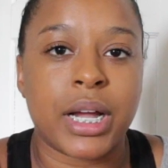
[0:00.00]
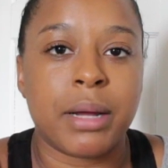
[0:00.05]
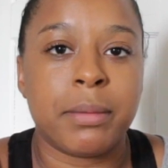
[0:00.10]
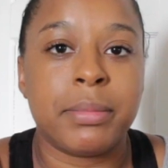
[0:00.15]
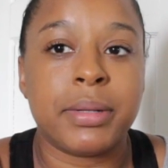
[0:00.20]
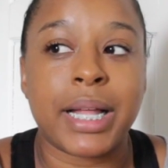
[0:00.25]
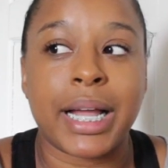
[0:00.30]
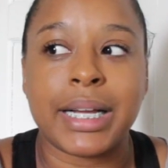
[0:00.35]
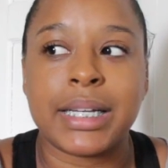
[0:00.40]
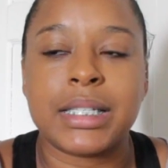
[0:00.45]

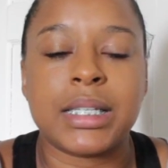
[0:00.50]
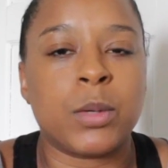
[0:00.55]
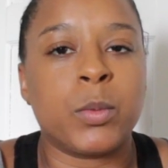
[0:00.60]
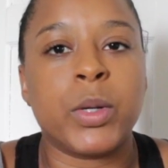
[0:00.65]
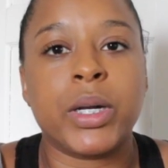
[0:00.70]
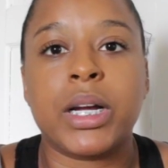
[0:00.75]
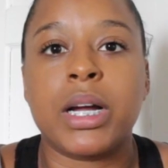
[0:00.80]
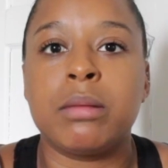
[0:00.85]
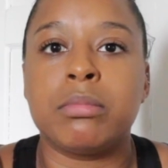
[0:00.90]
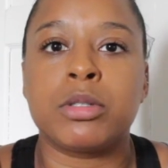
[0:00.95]
up, like
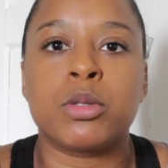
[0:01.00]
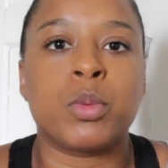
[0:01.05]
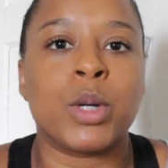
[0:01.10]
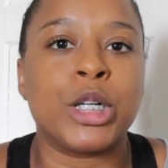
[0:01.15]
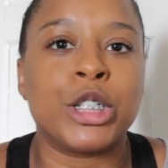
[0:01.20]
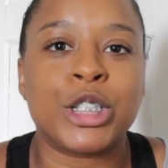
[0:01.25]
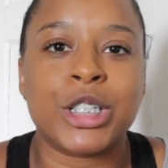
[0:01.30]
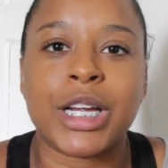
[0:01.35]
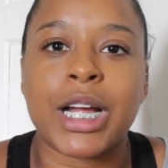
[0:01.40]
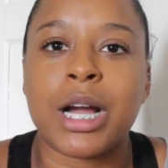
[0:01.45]
someone comes
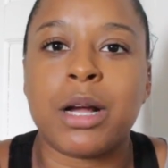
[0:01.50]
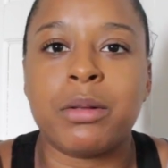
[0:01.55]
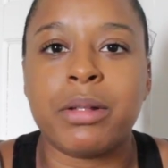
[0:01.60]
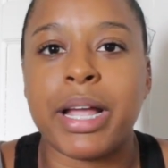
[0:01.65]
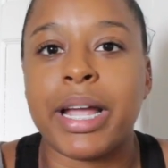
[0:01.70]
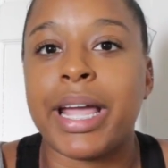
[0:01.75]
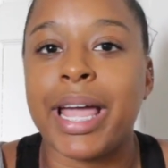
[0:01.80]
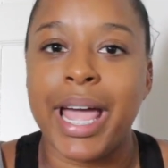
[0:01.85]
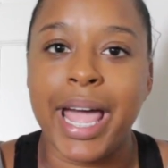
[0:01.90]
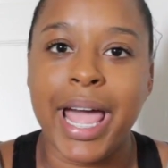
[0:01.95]
rushing out
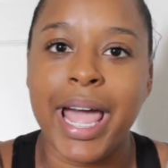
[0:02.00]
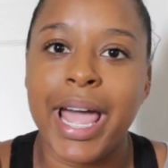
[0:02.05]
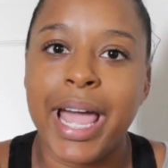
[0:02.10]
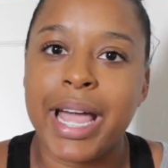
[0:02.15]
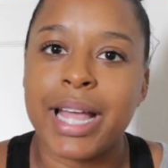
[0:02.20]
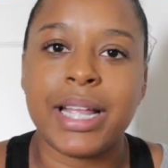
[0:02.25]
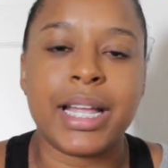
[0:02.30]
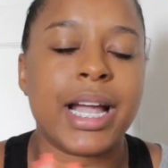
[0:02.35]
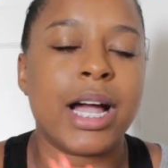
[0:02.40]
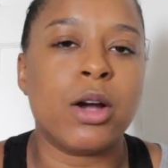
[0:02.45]
like,
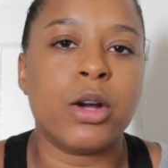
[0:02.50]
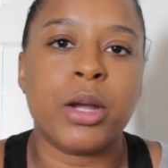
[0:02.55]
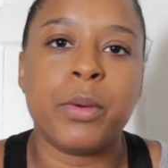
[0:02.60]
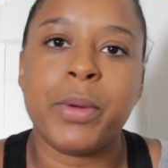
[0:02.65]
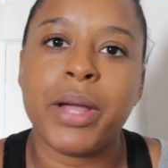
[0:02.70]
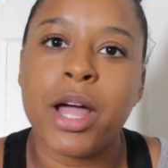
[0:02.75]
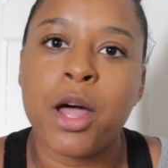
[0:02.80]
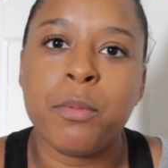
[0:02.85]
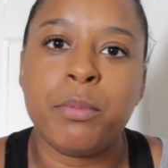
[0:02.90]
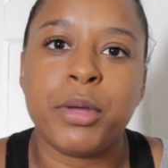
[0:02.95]
hey, like how can
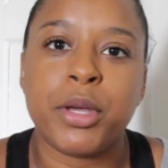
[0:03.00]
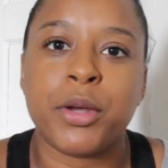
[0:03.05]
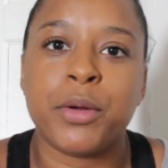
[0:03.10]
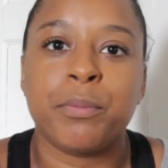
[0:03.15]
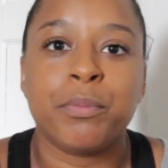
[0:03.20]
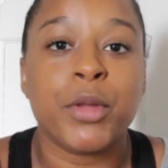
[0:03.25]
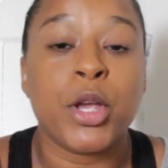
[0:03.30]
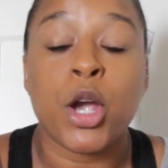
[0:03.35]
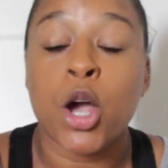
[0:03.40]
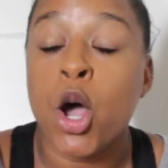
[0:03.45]
we help you?